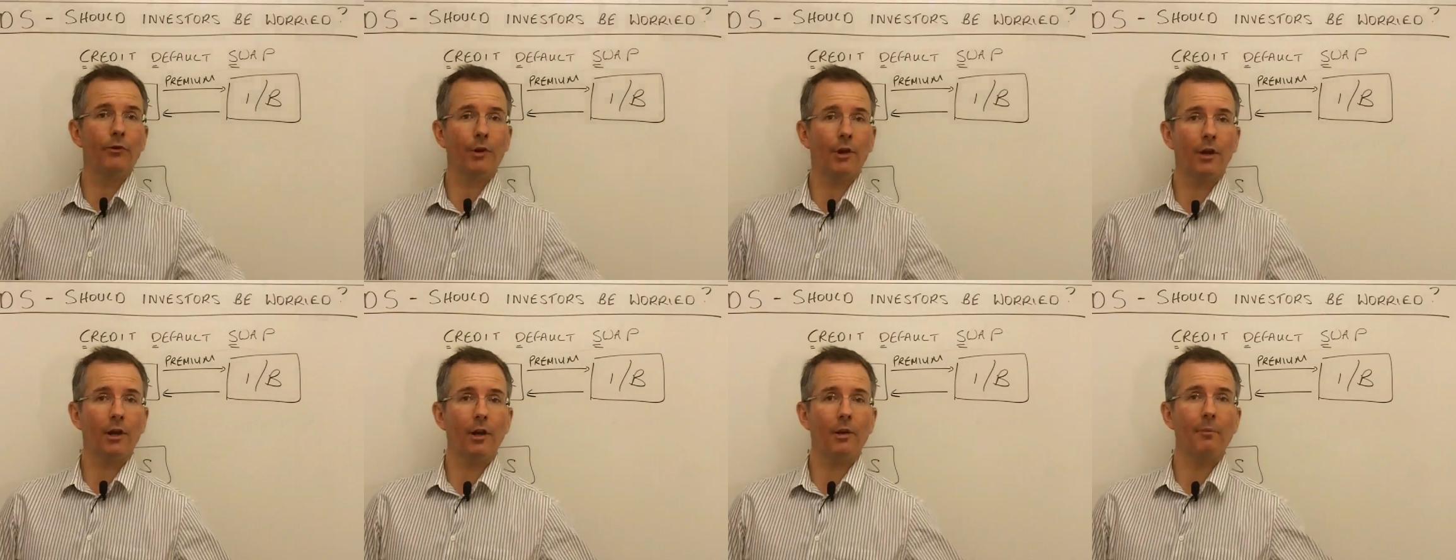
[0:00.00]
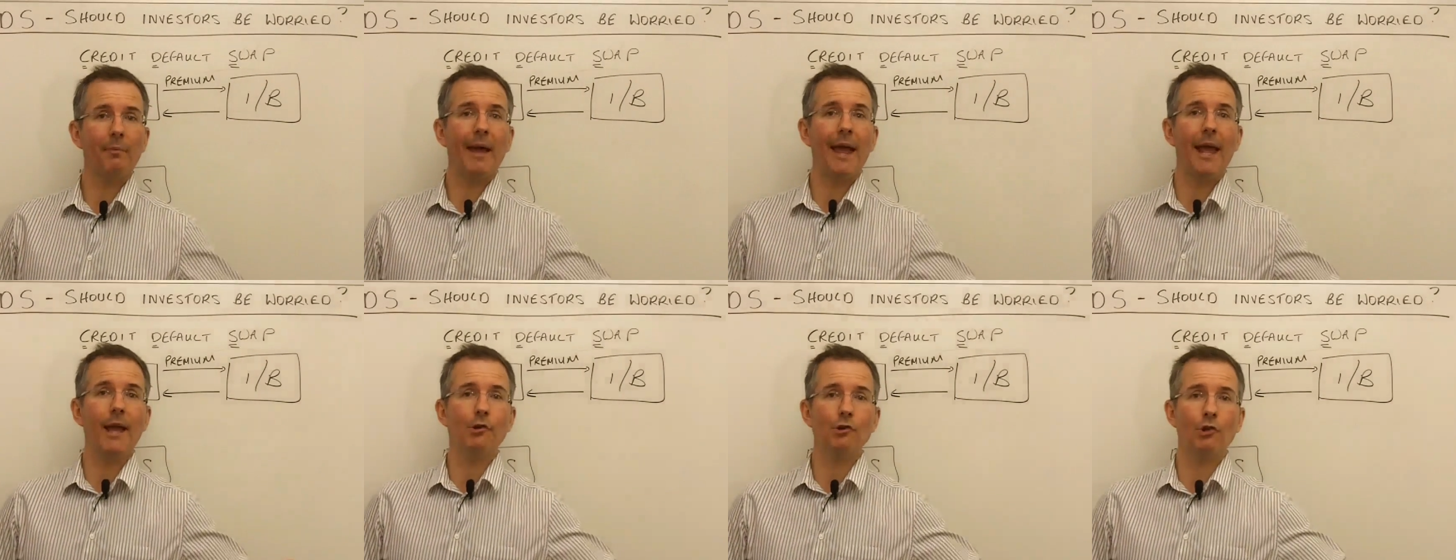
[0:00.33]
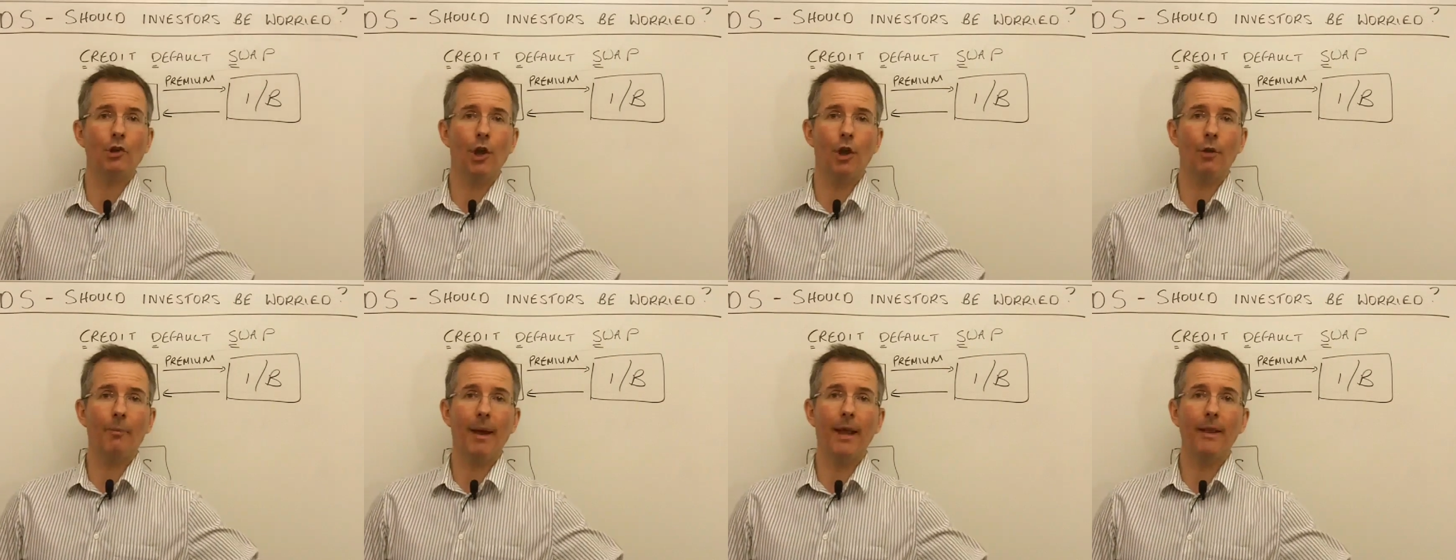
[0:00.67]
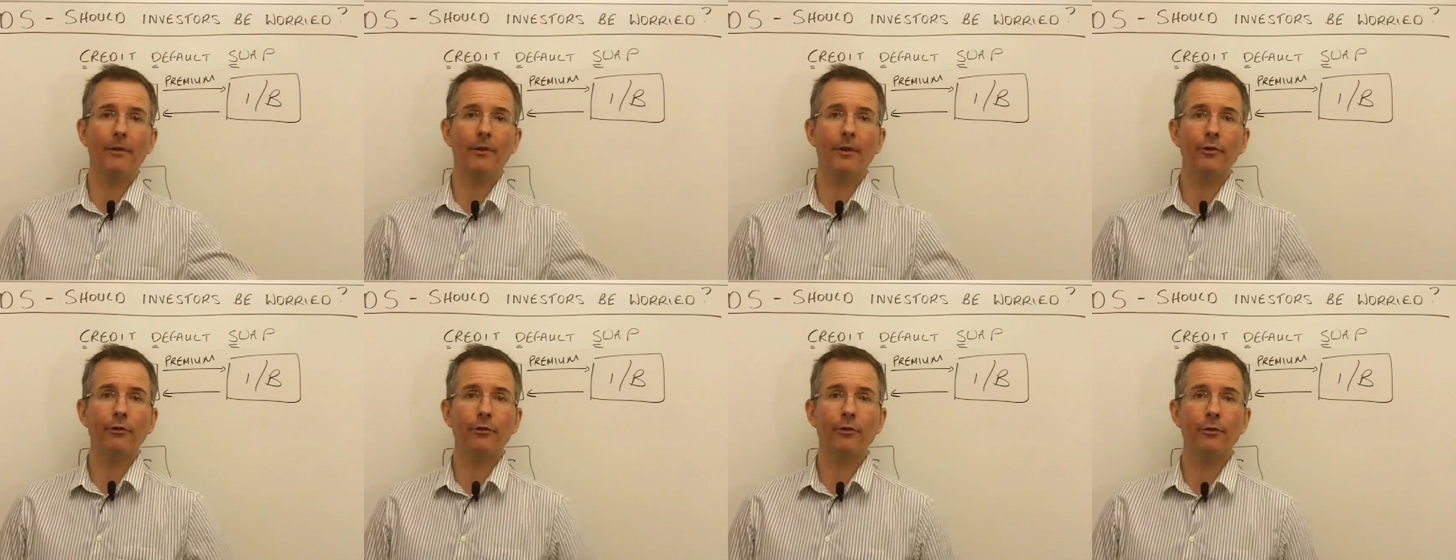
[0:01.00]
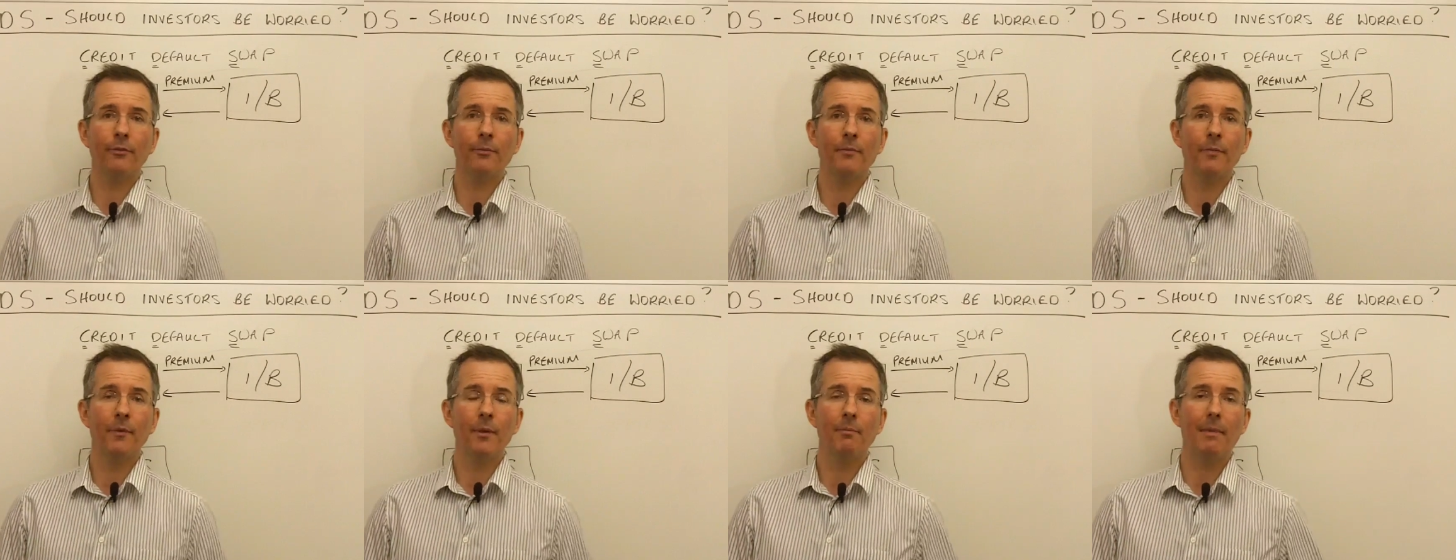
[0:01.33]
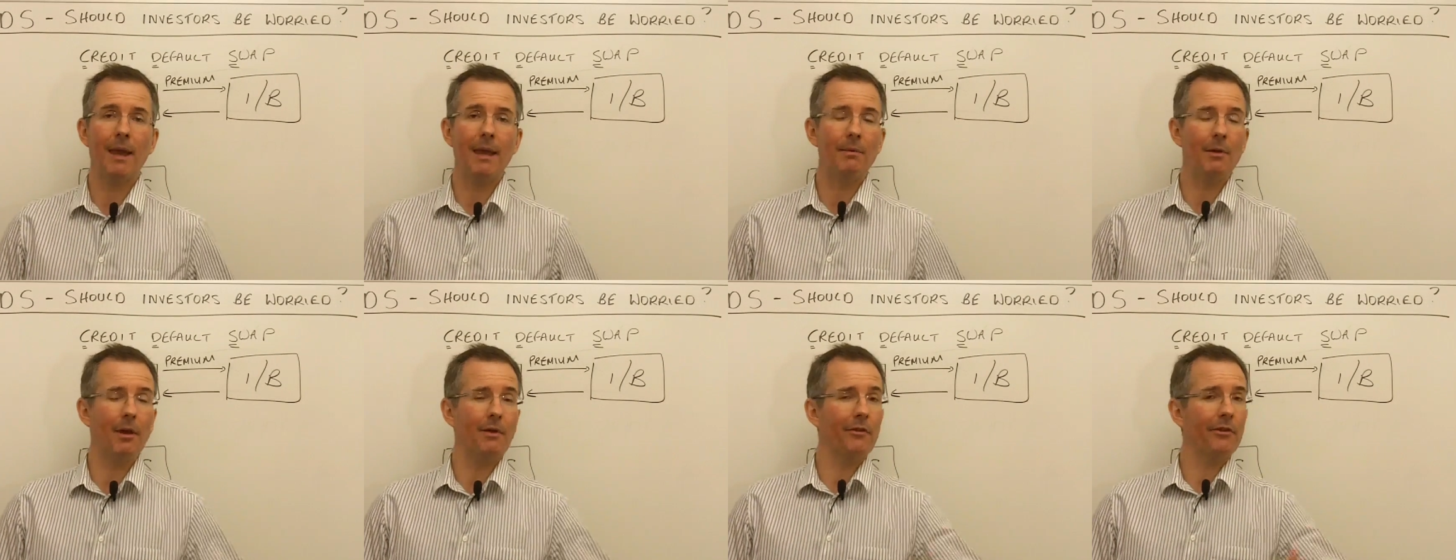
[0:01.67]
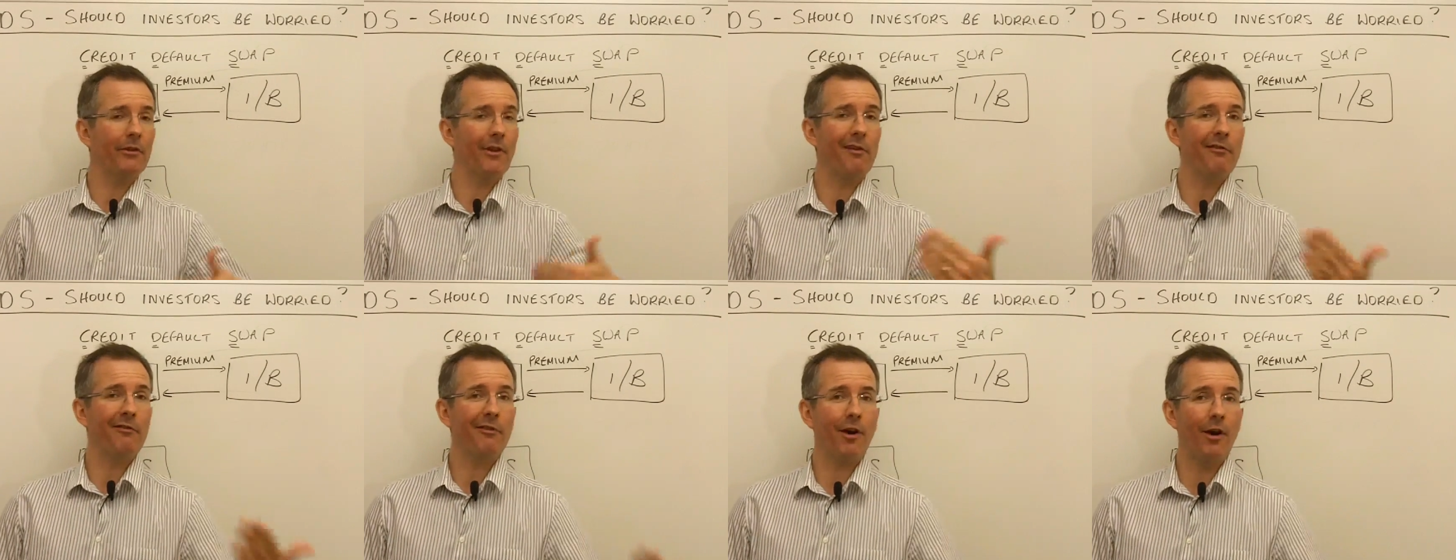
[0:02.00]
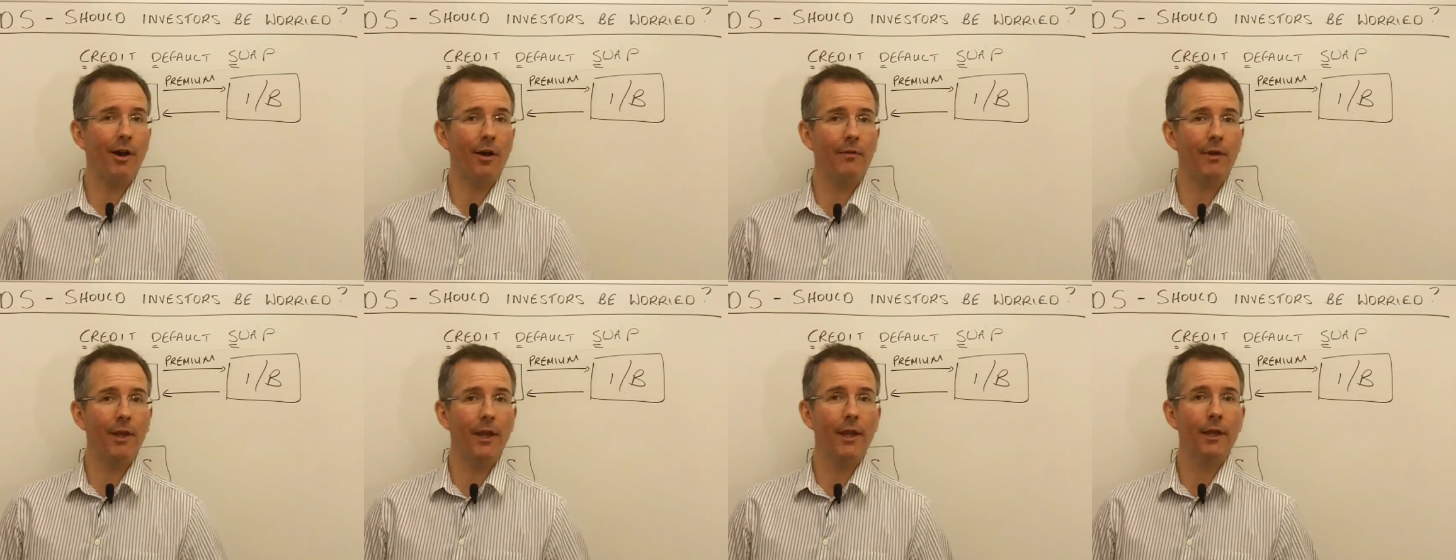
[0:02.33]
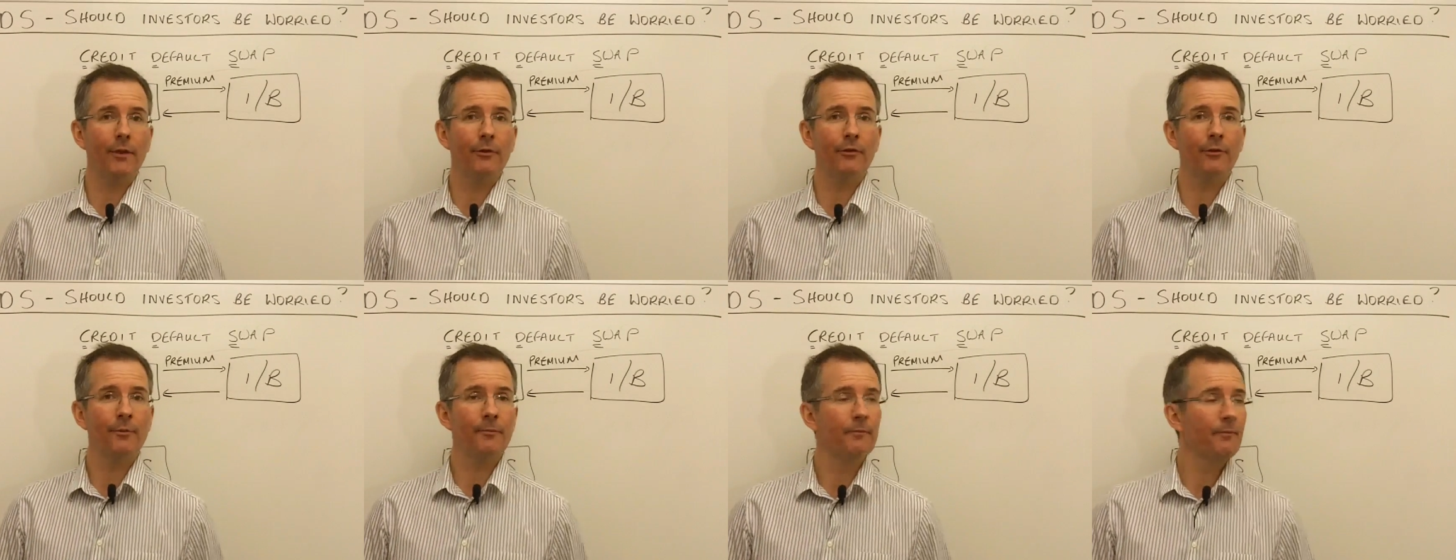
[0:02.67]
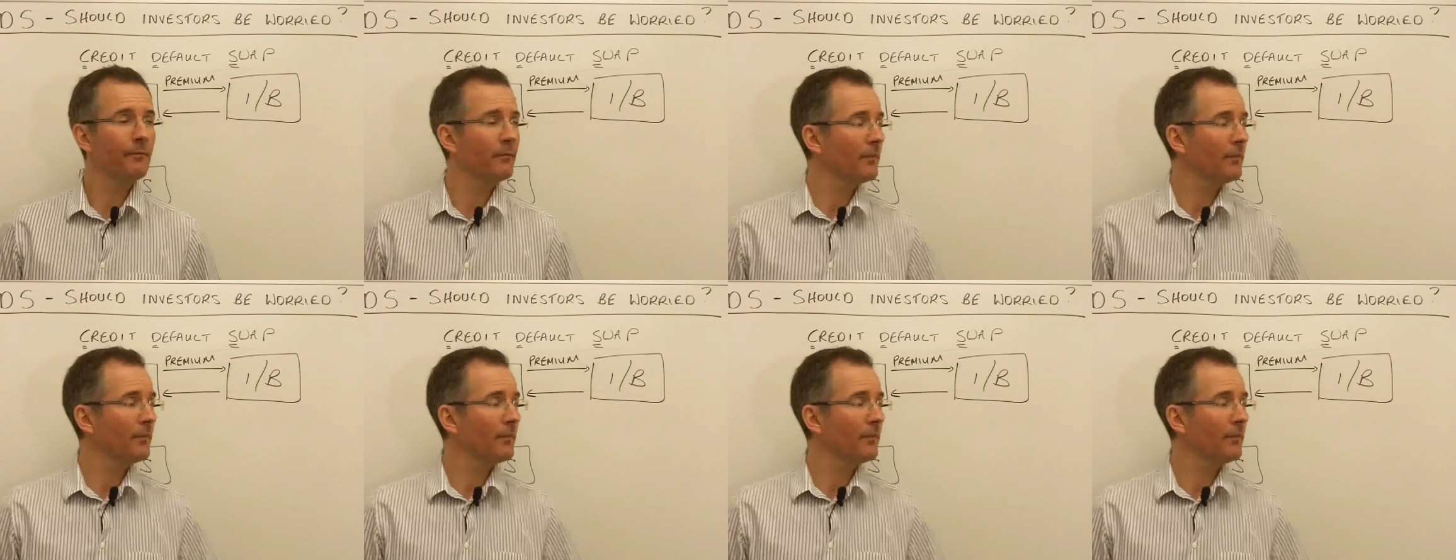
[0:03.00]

on a kind of pay-as-you-go basis, maybe over, say, 5 years.